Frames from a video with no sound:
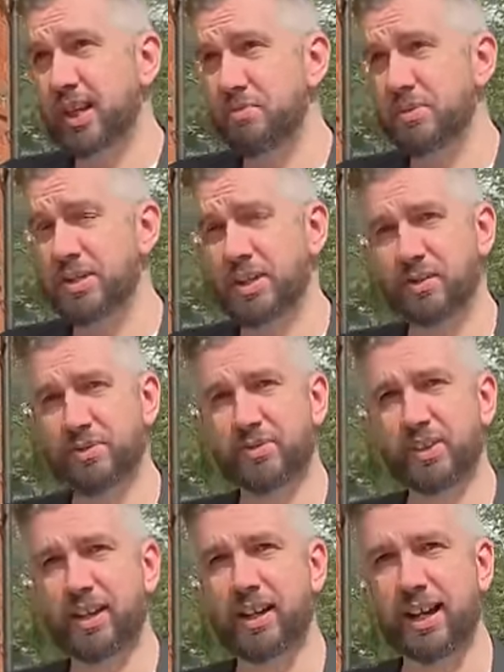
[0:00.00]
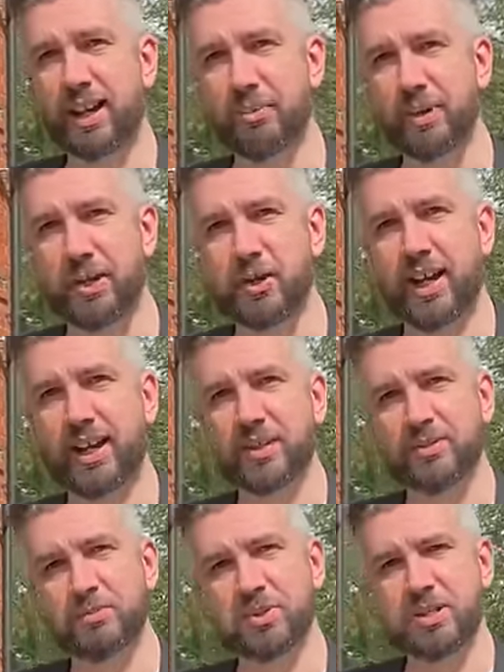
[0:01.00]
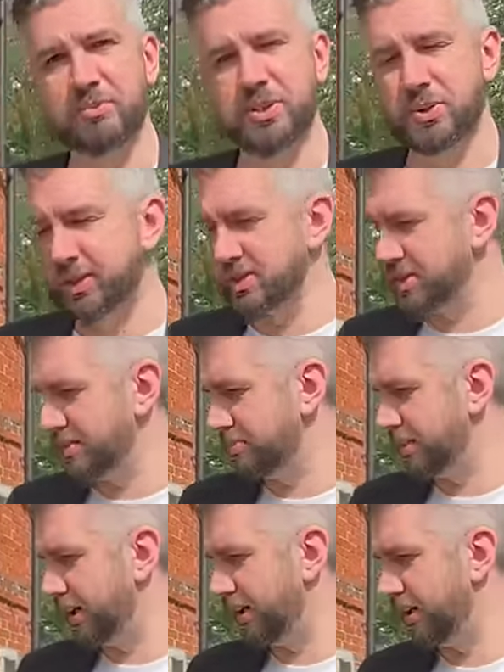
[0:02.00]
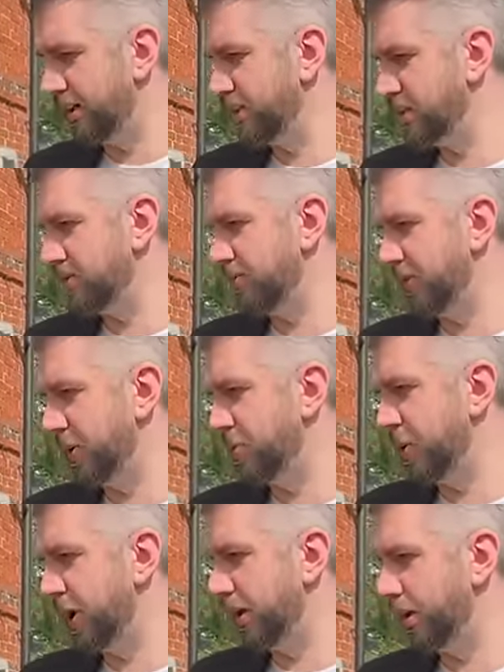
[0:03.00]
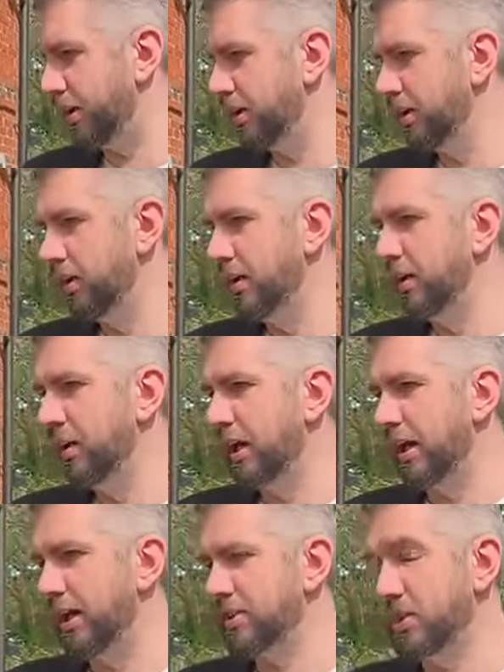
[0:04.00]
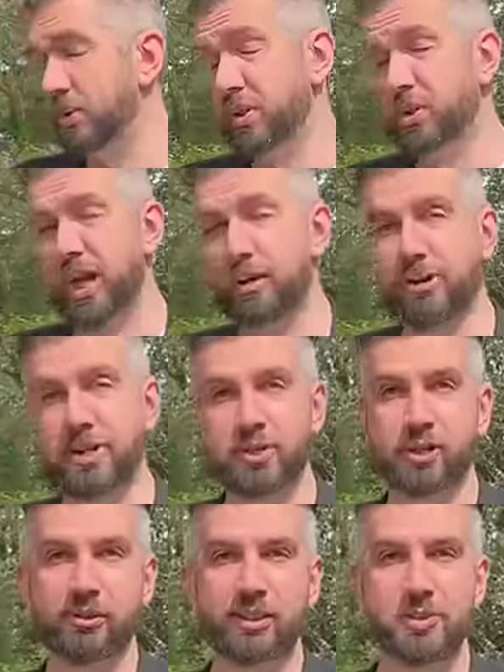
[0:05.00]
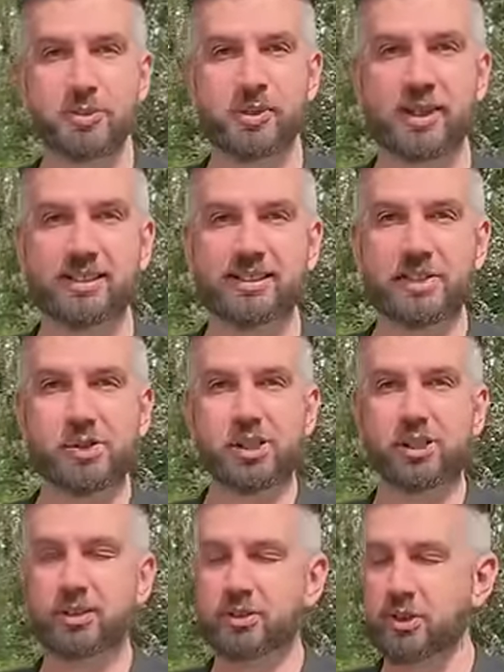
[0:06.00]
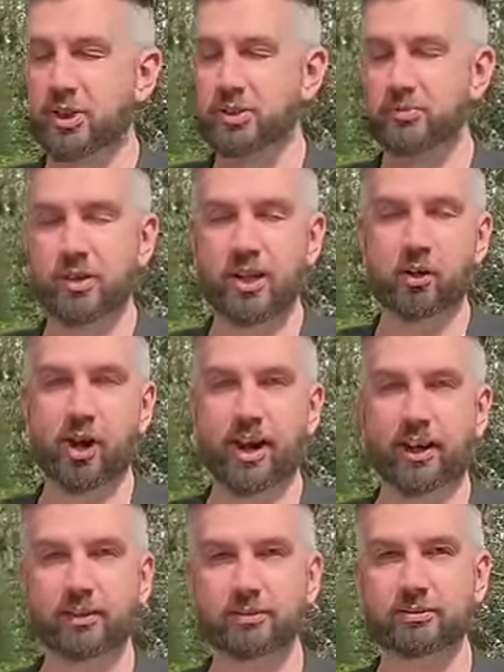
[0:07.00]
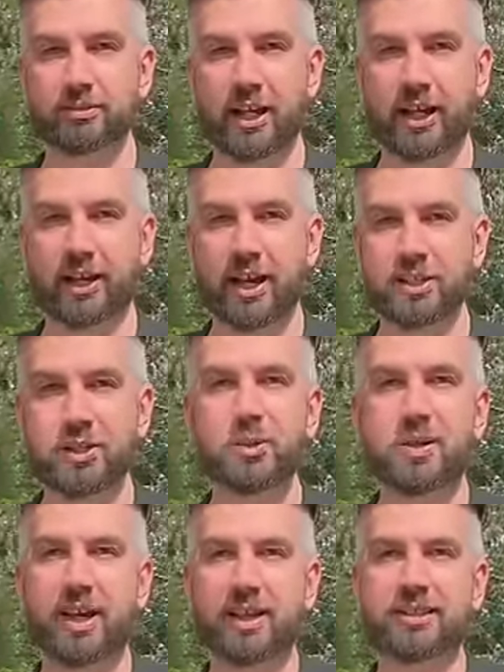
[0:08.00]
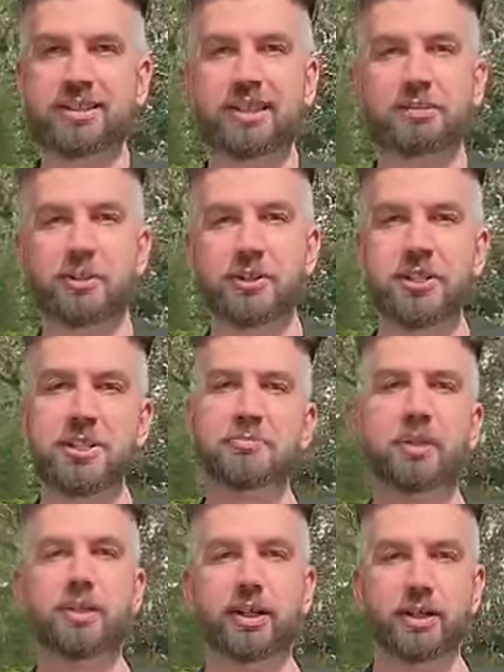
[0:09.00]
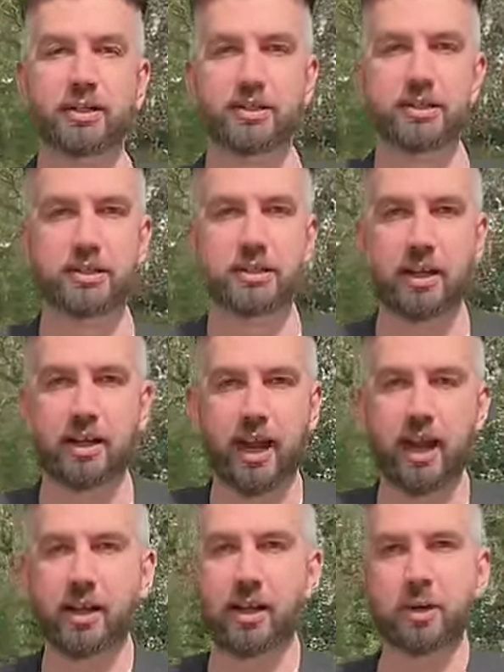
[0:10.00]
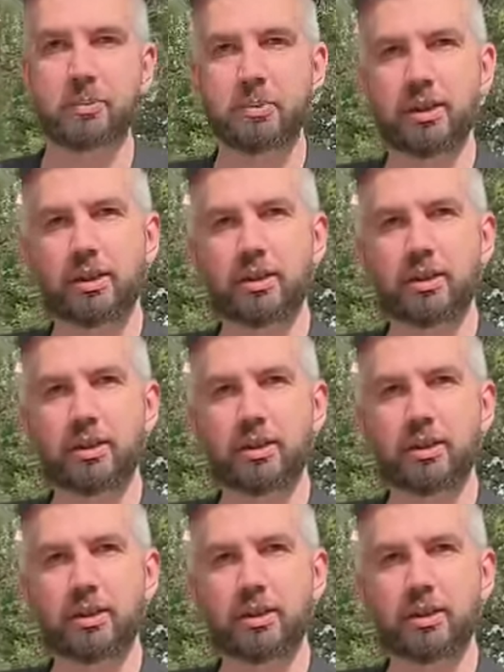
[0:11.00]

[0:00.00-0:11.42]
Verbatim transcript: keep myself uh, a little bit creative in, in between some uh, some film work. Uh, it's called UK Retro Reels, where I essentially try to recreate uh, a UK cinema experience. Uh, and you'll see that